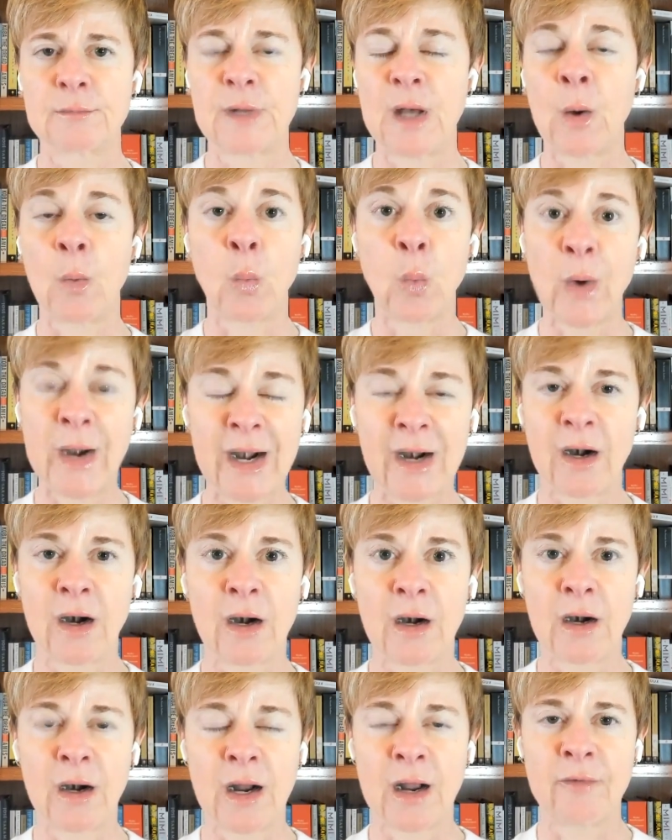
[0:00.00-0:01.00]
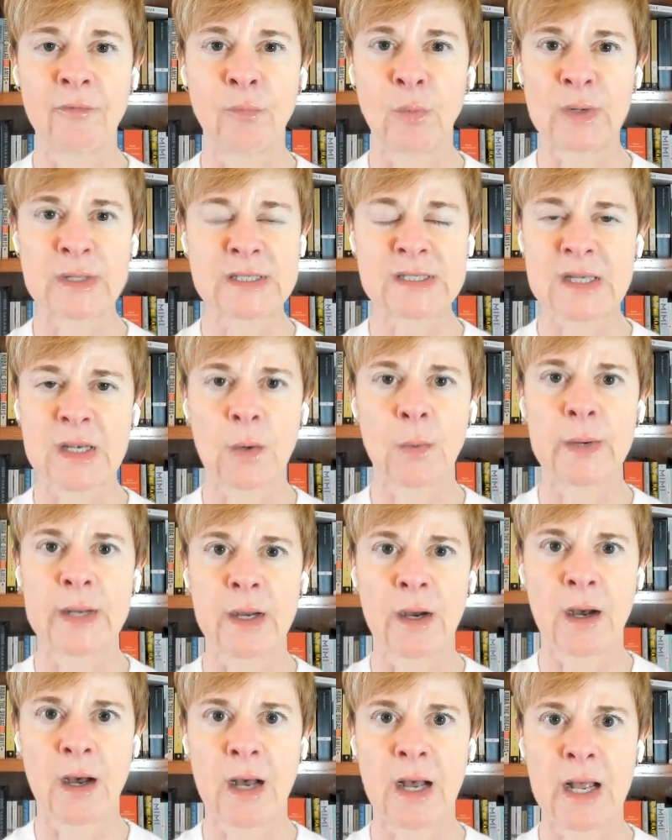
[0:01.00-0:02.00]
aware of what's
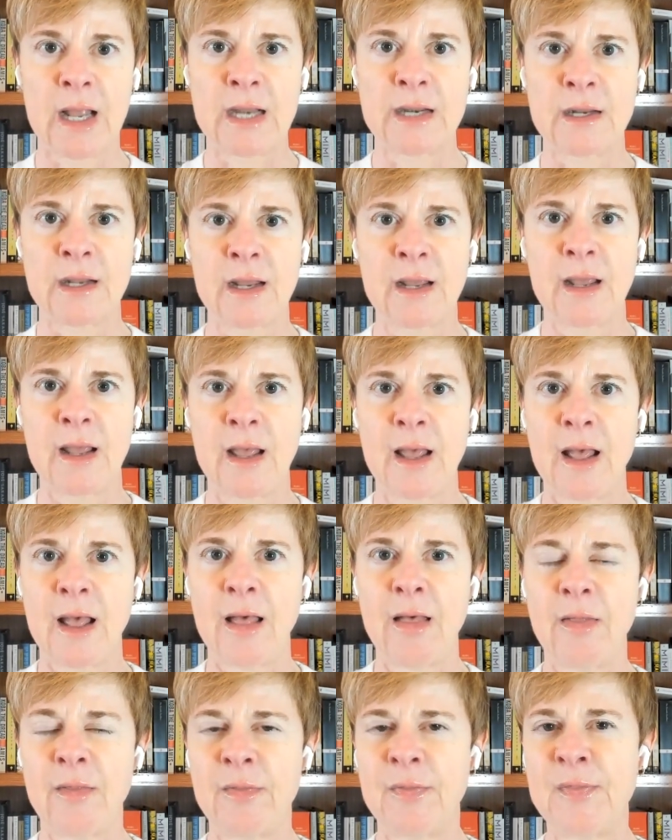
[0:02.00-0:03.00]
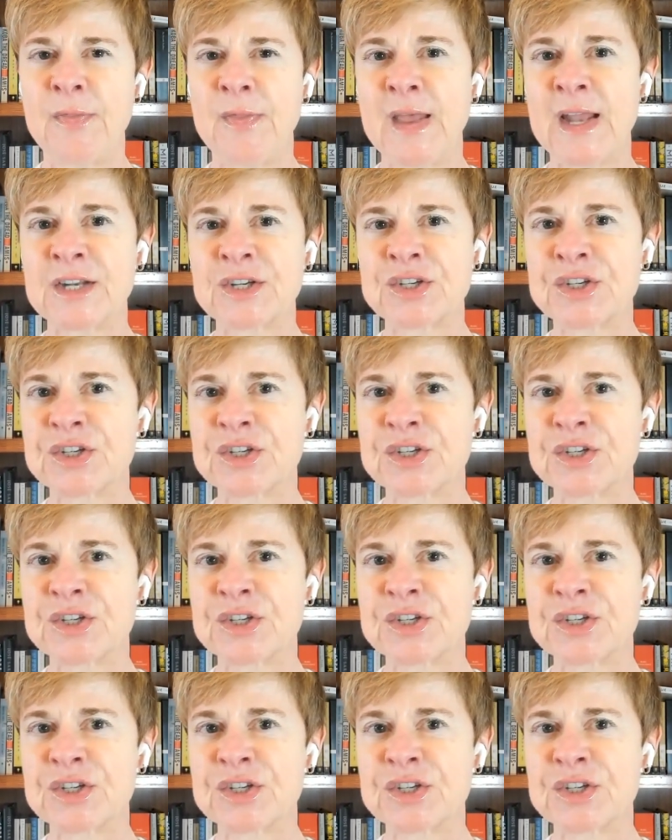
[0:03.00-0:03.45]
going on, it's